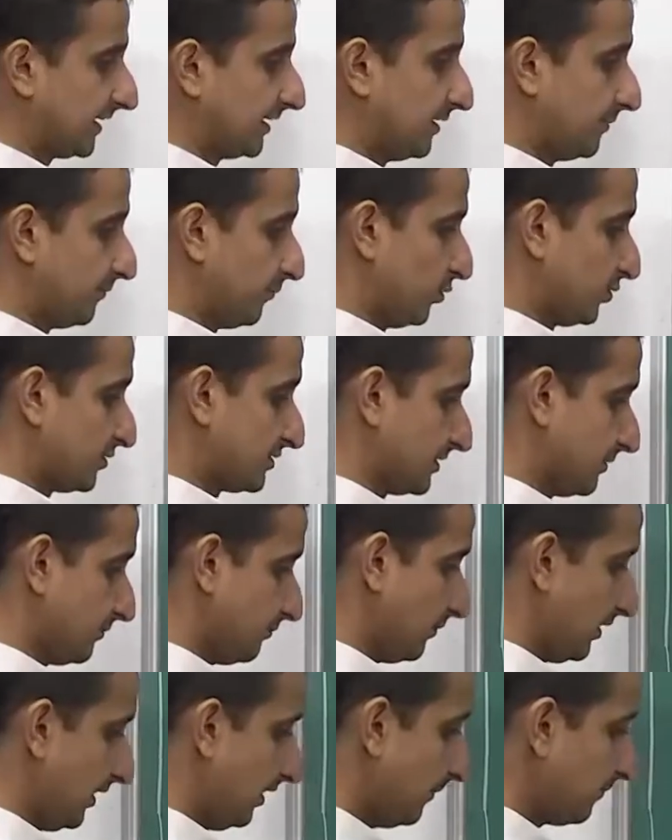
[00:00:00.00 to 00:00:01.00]
an input
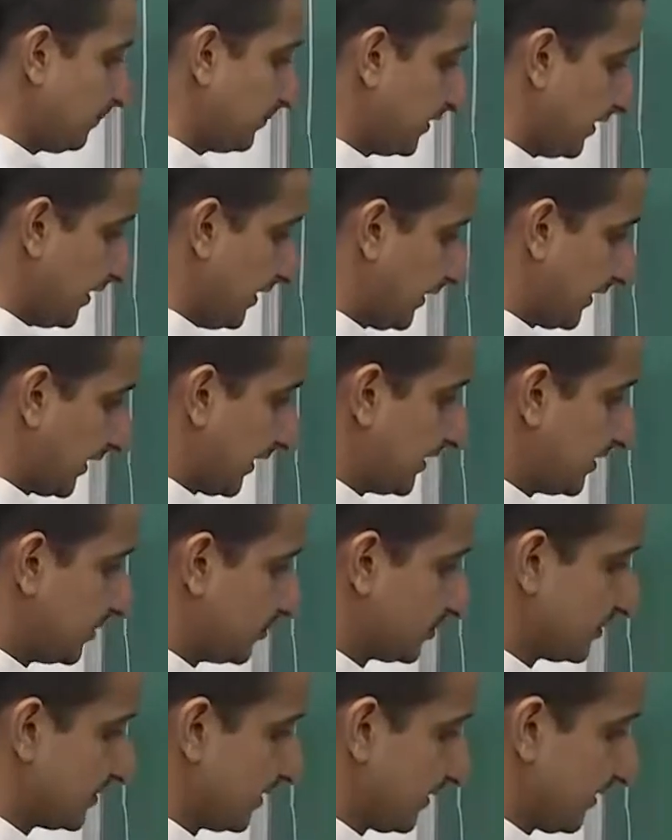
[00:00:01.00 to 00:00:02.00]
symbol, it can
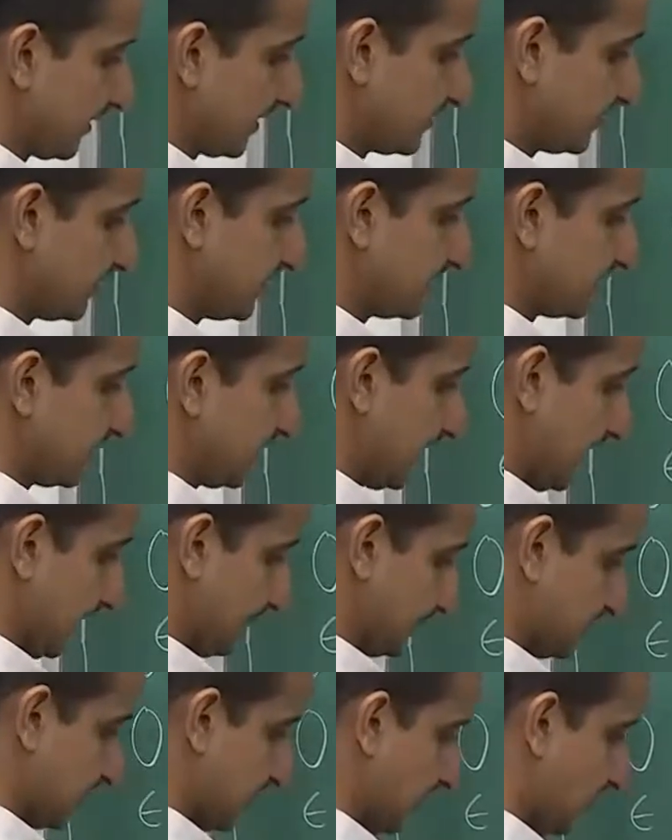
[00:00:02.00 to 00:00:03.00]
use the transition
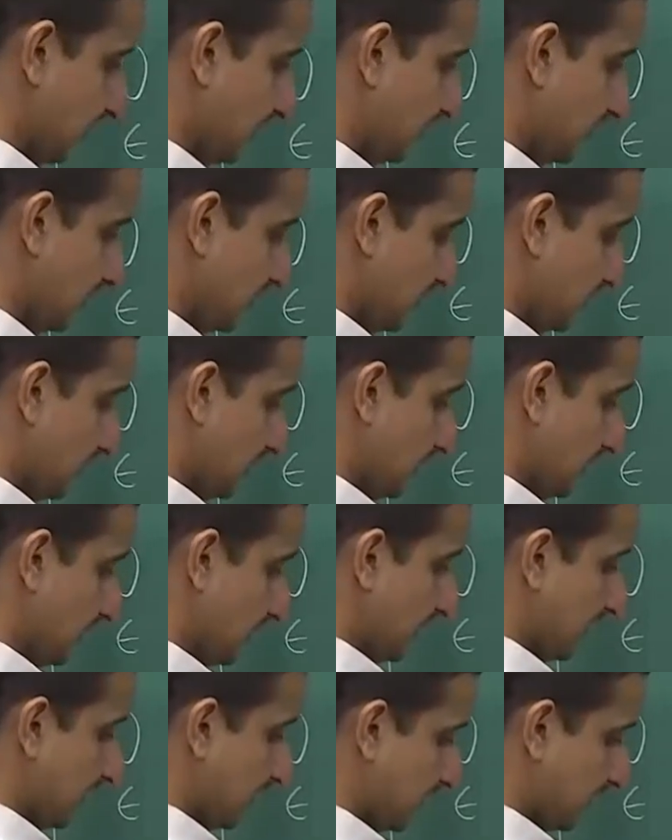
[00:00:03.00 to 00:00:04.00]
epsilon,
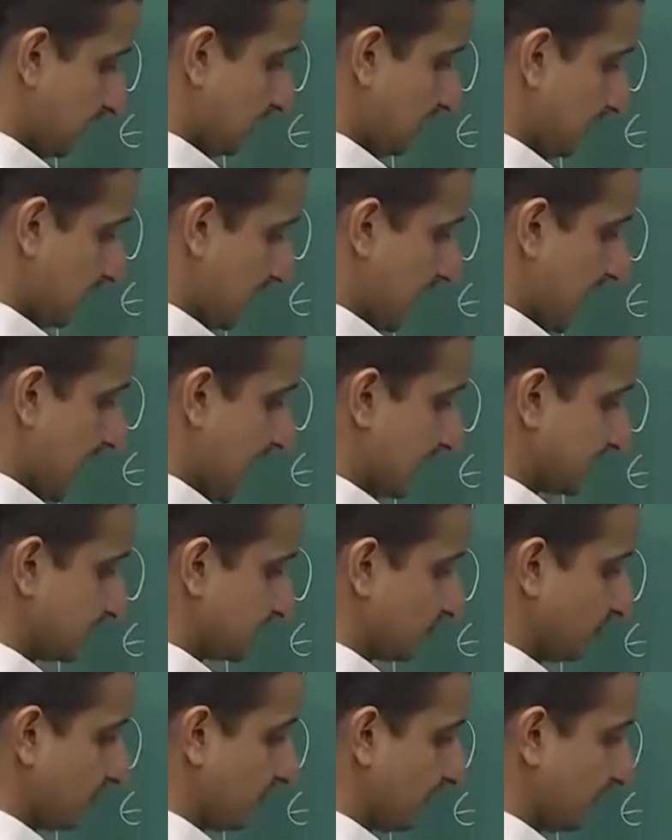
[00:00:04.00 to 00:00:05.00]

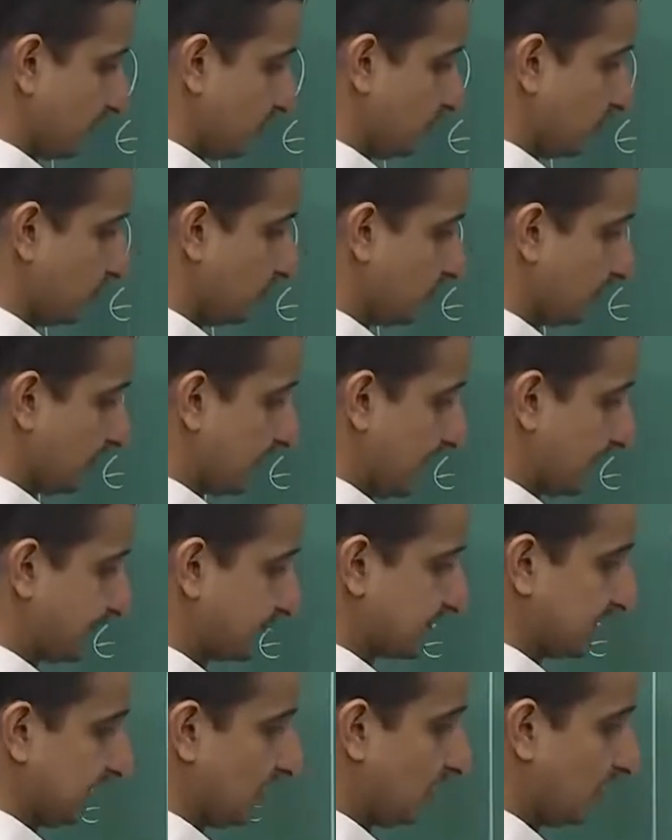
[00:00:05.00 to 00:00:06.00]
hash going to
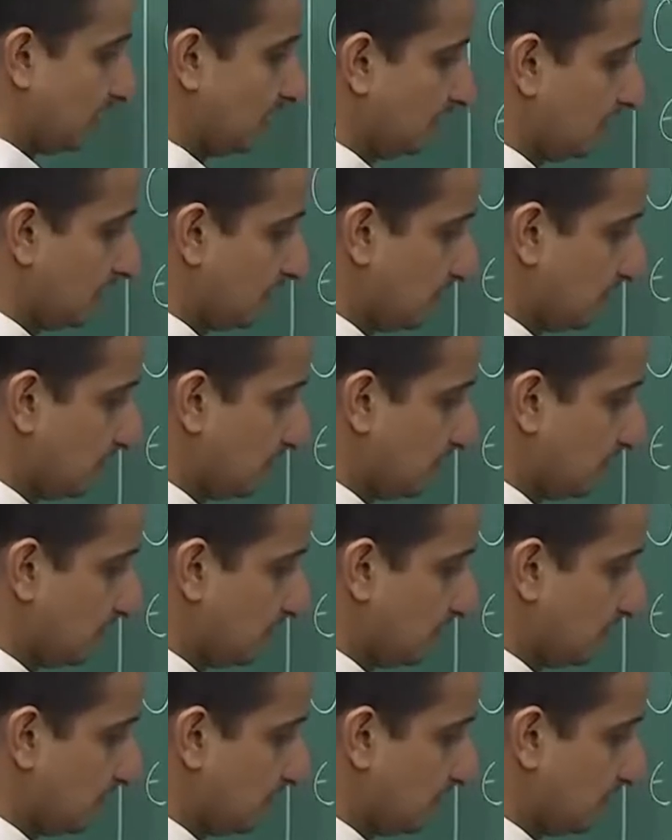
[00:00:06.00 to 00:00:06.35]
epsilon,